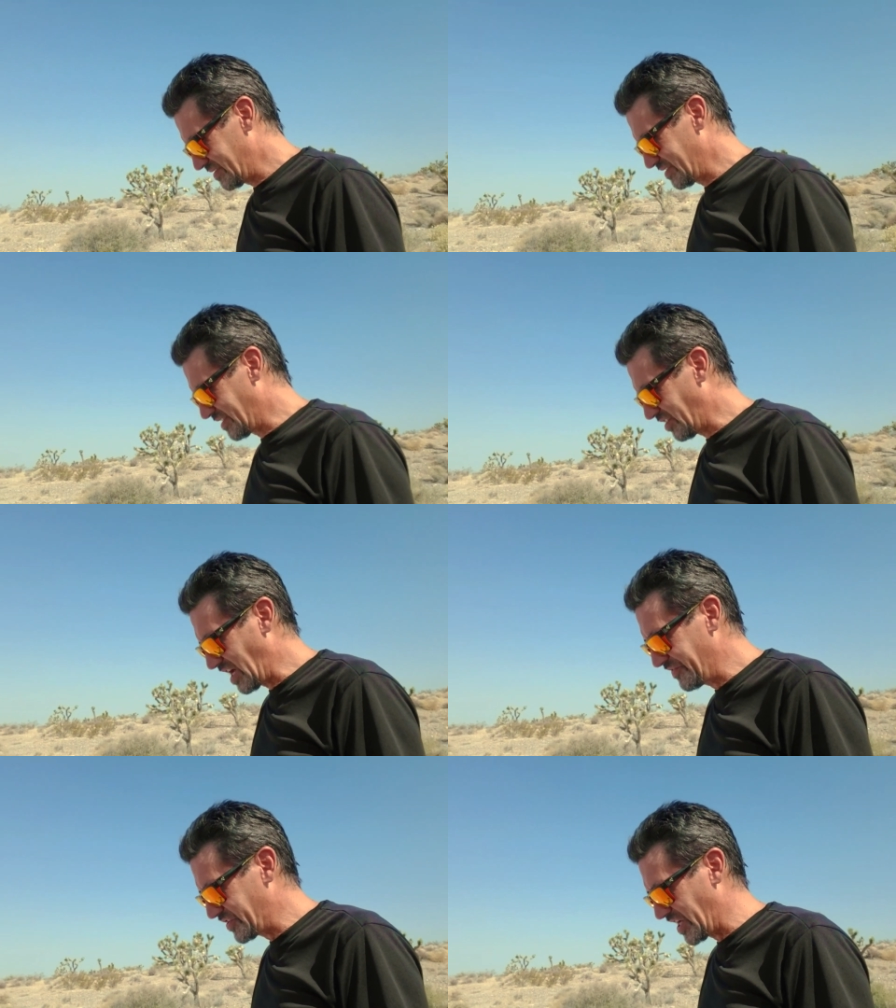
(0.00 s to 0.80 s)
The
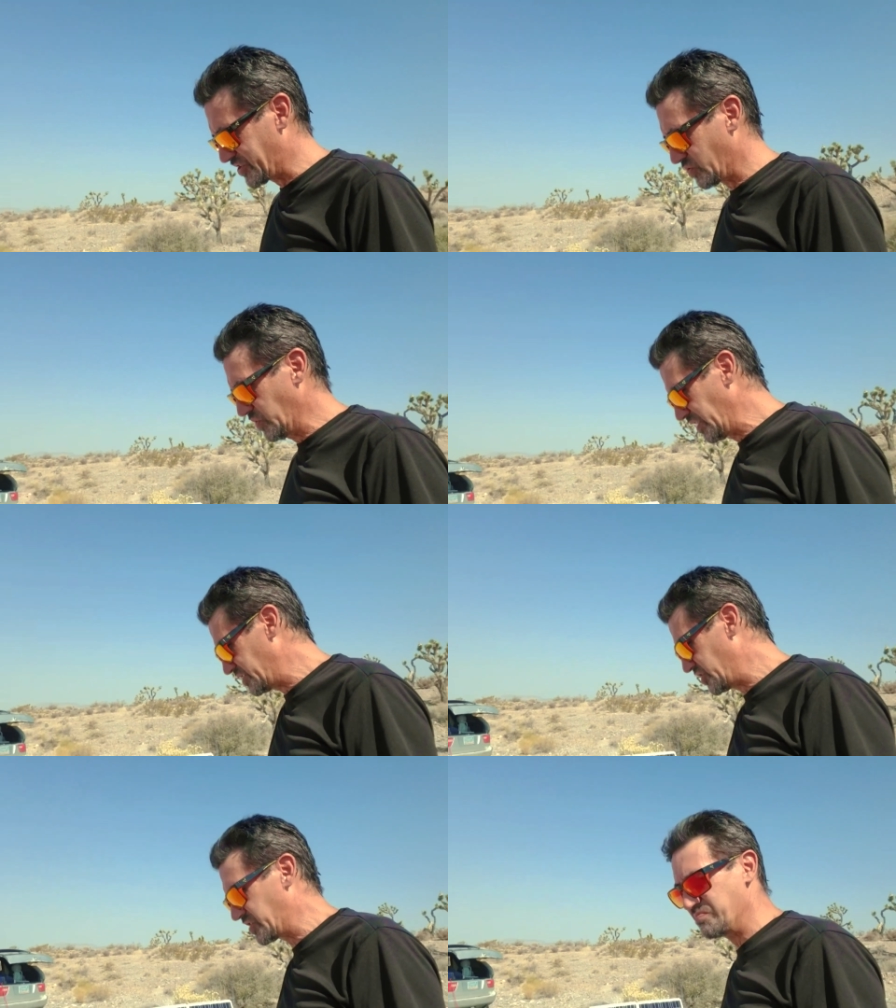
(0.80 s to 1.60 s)
live chats are really
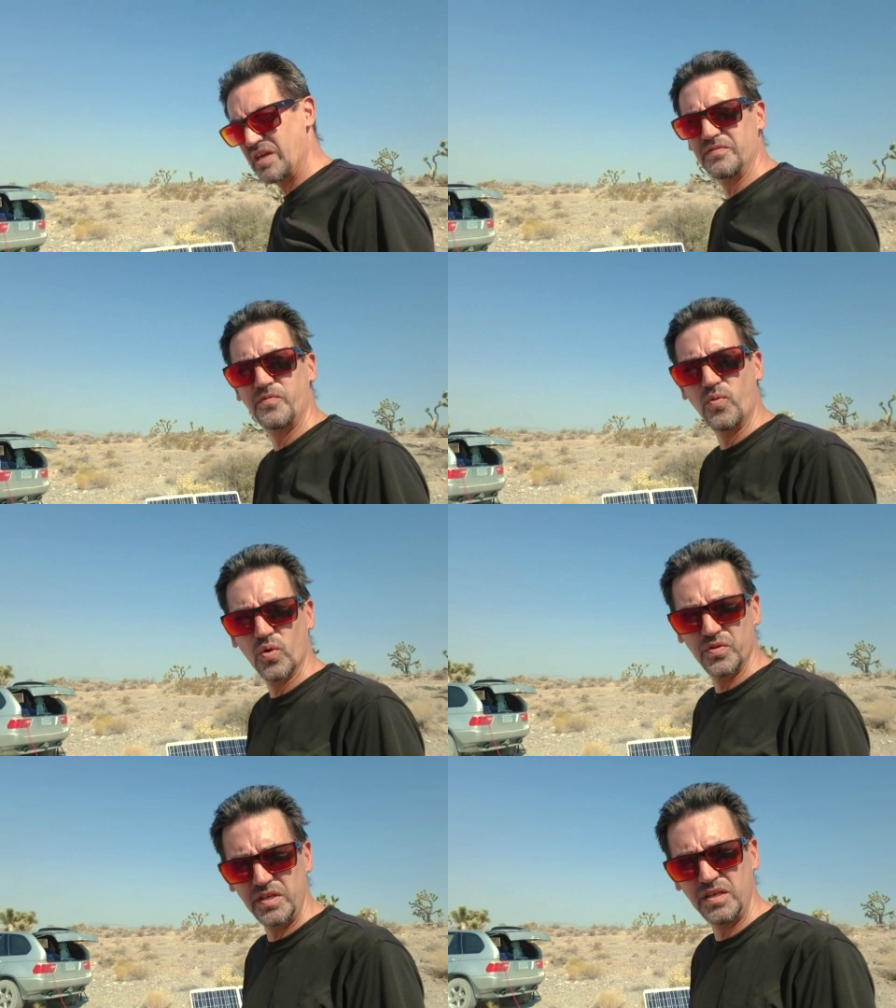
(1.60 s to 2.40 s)
just meant
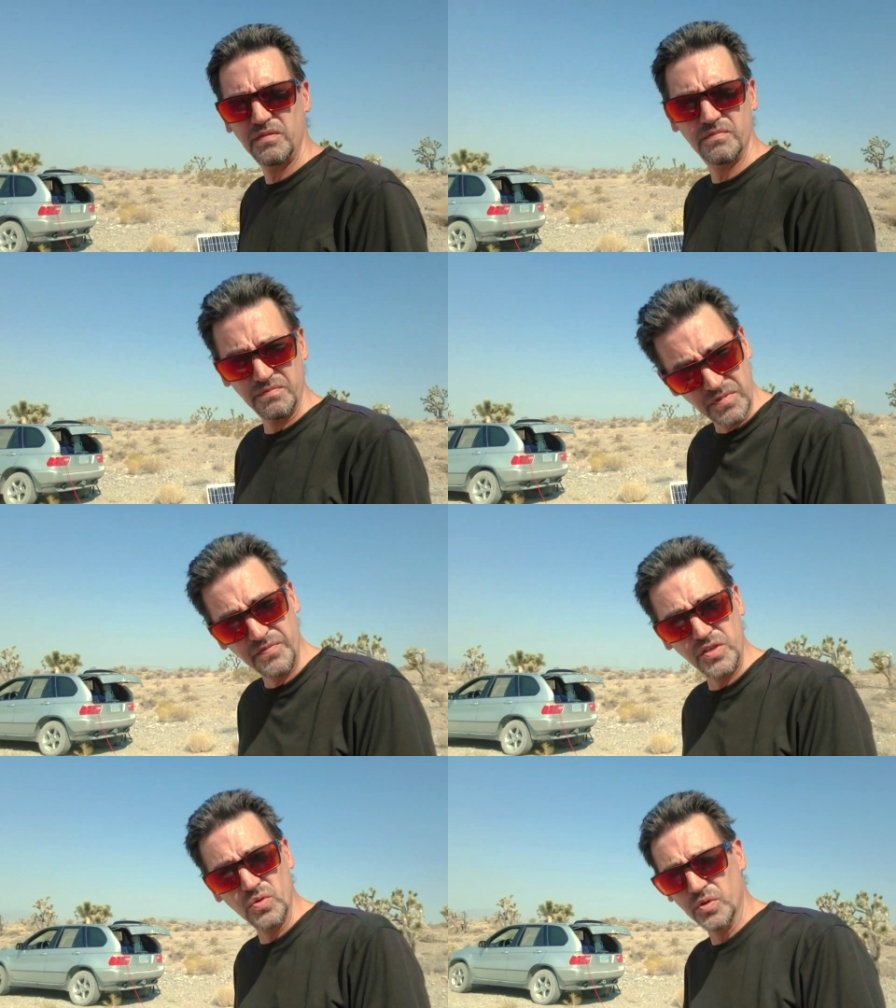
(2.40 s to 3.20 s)
for the
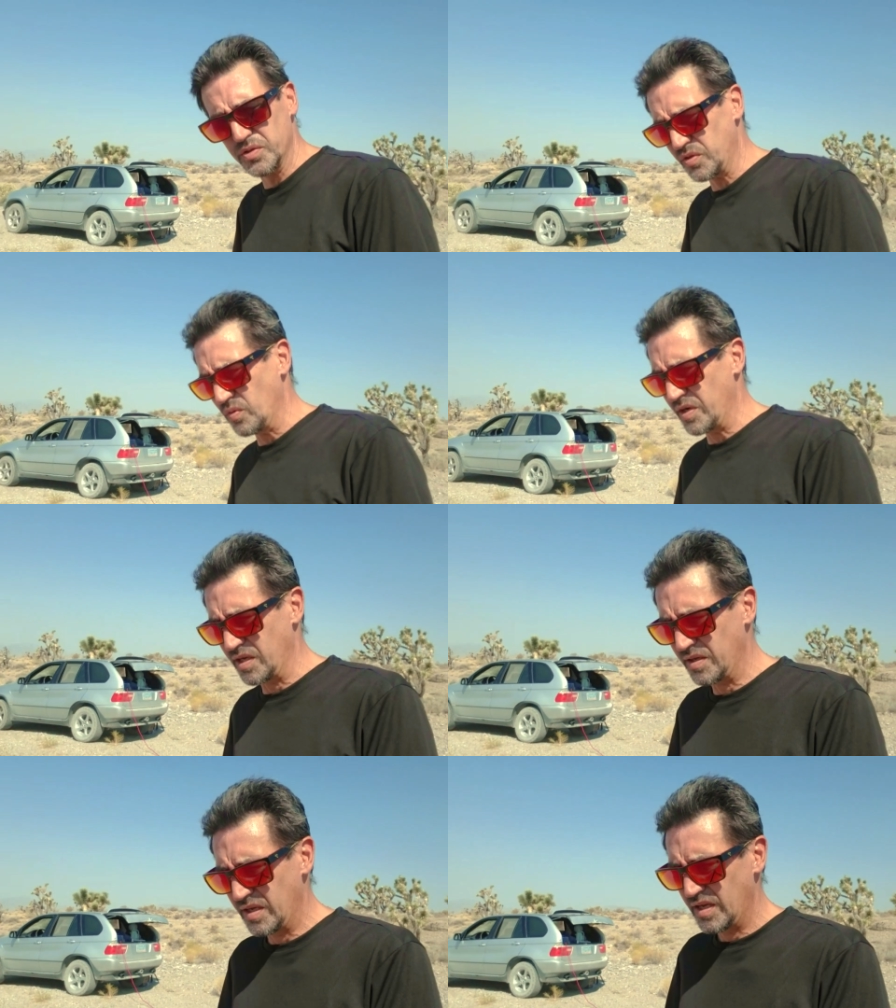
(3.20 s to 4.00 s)
viewers who want to
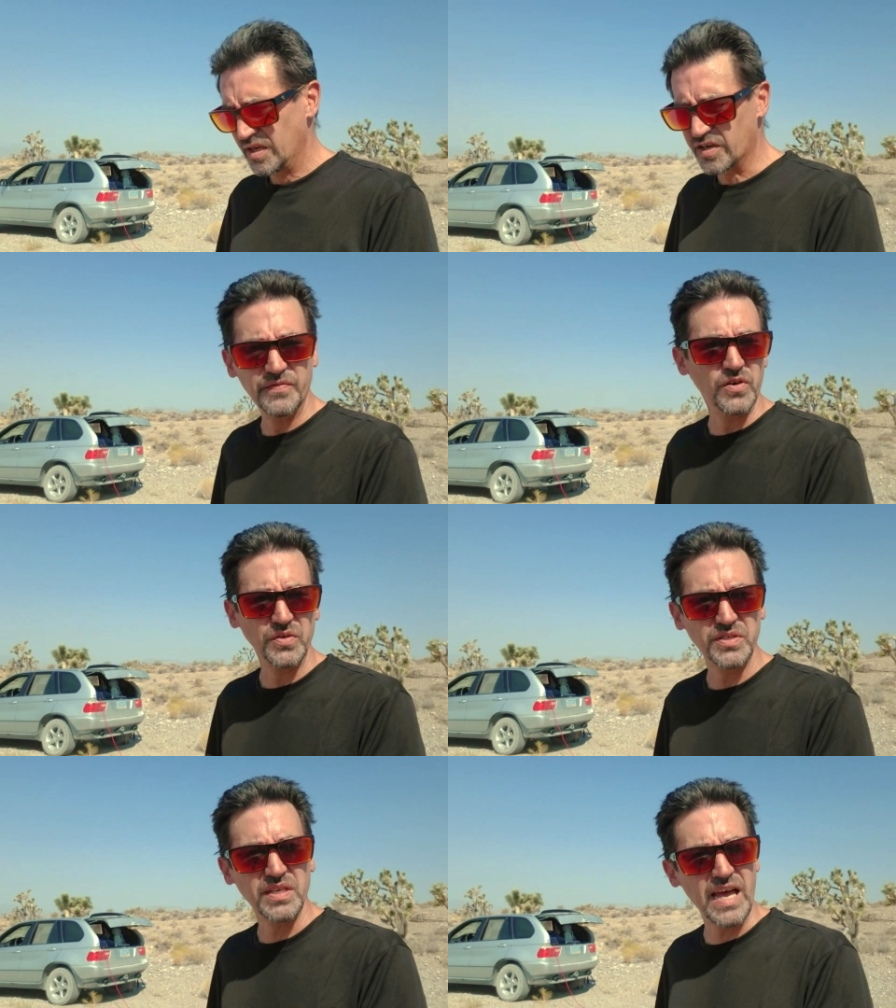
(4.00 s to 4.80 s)

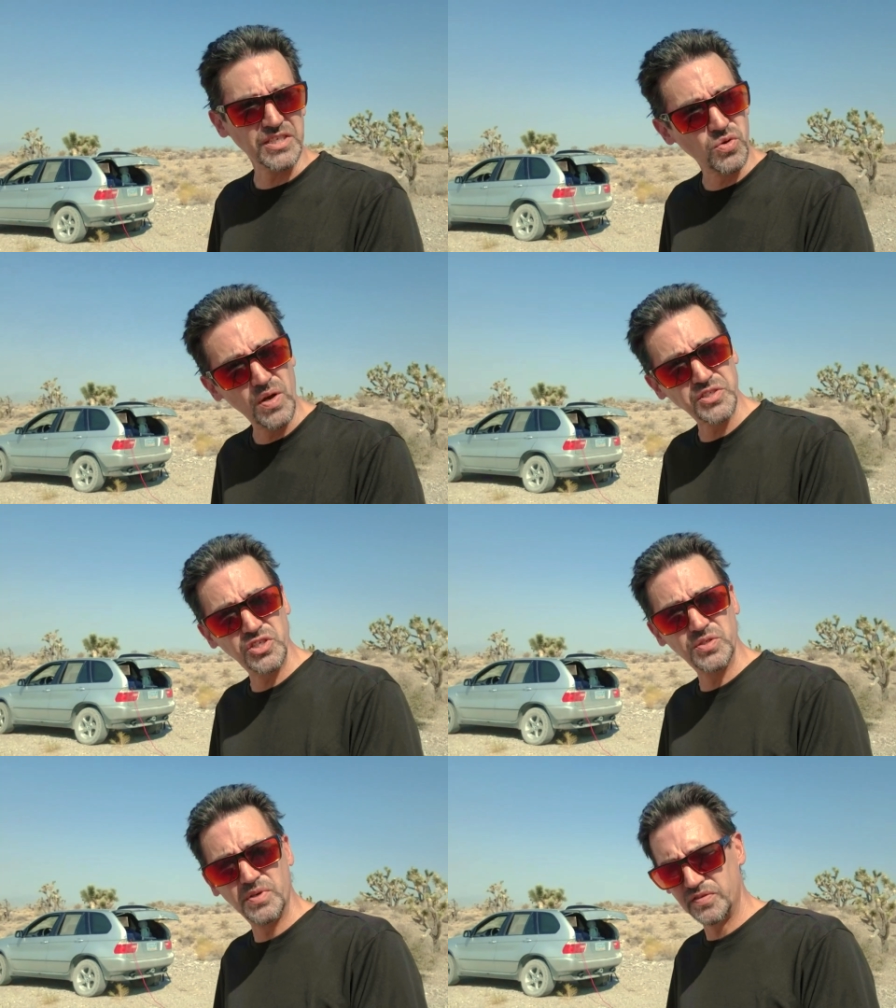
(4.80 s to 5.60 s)
converse, ask
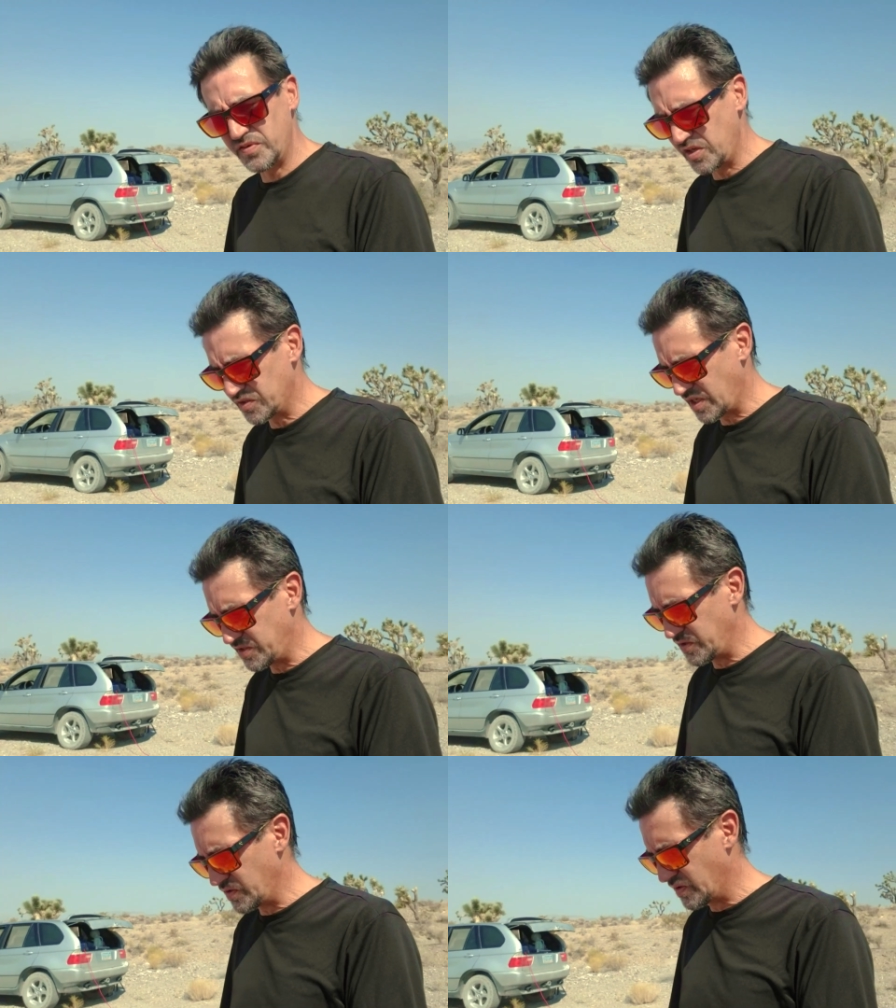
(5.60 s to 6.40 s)
questions about the videos I
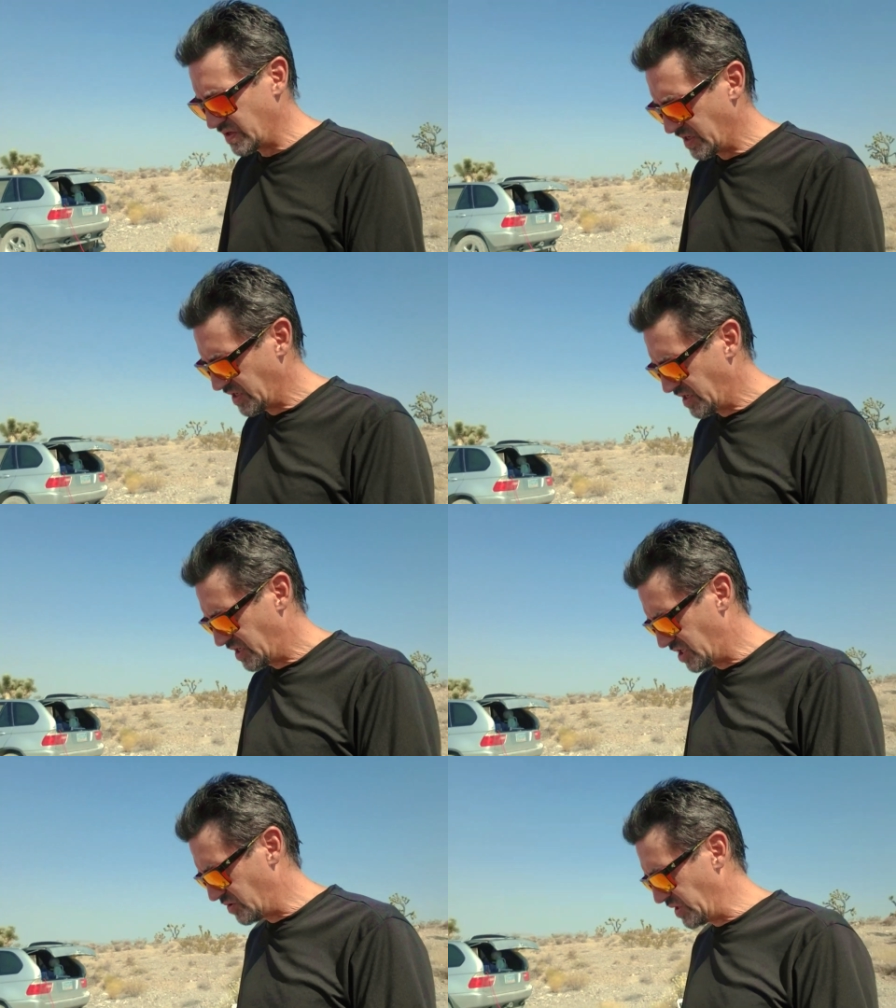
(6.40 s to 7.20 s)
do,
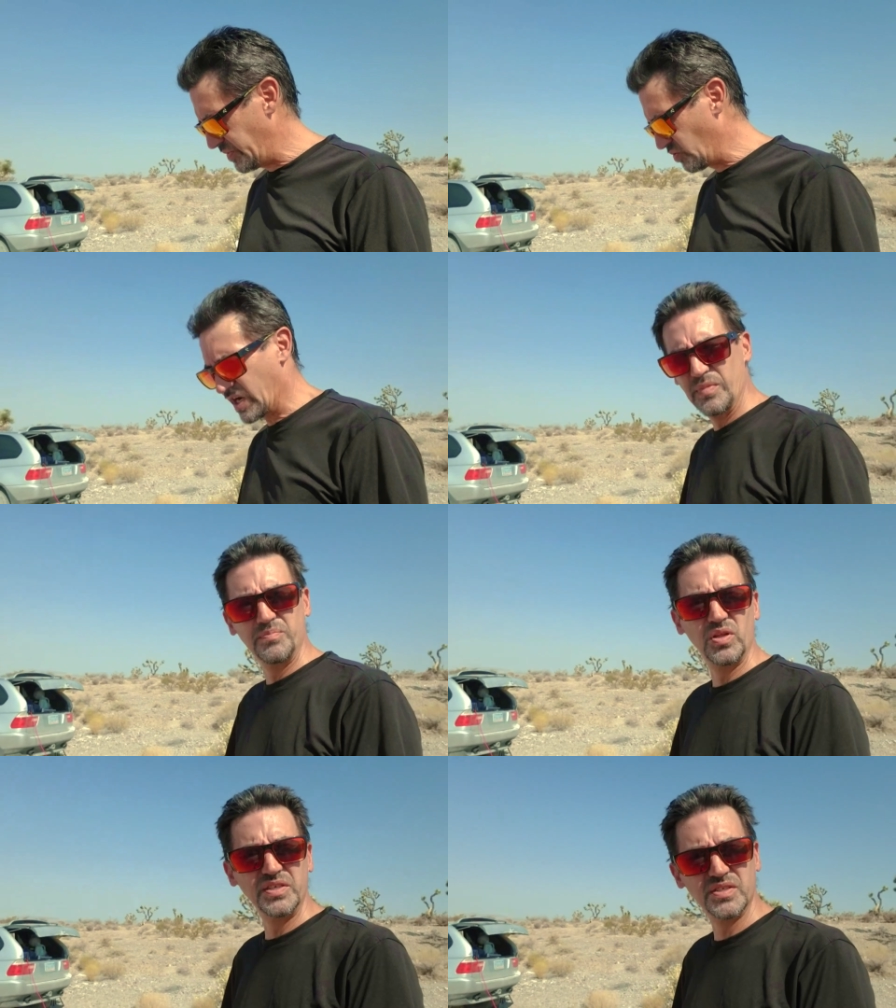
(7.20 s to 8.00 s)
maybe
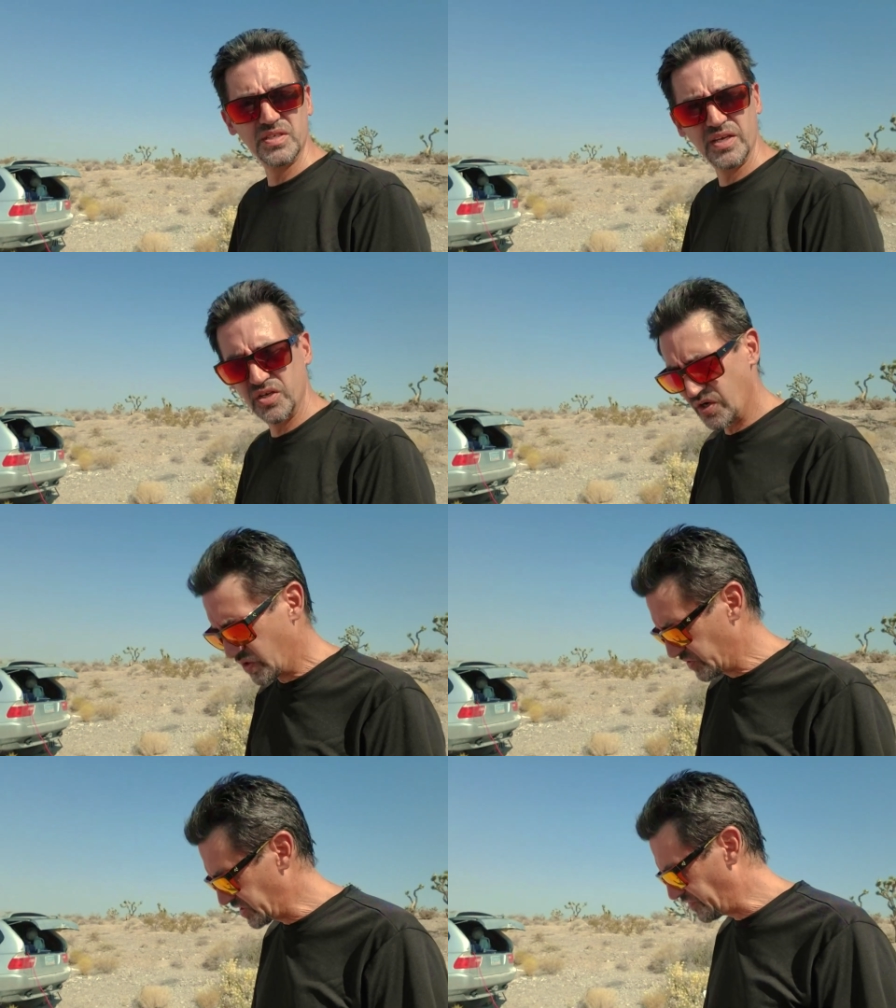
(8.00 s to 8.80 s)
recommend places I
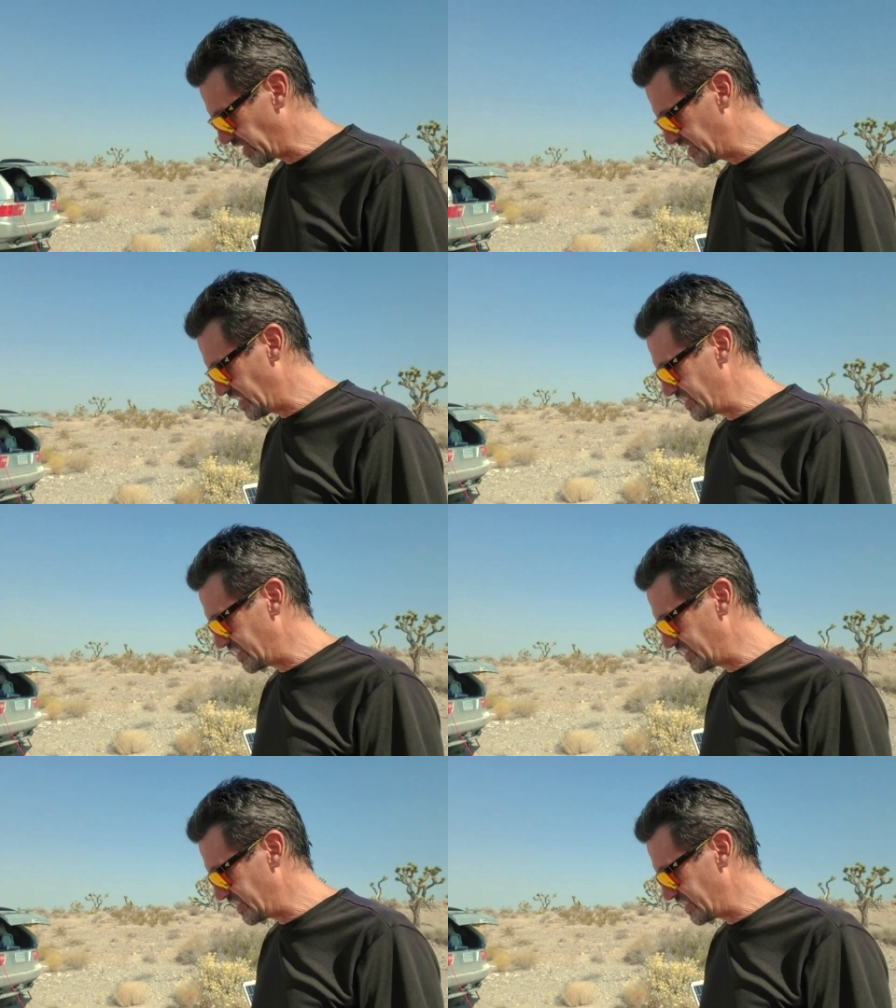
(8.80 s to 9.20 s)
go, stuff like that.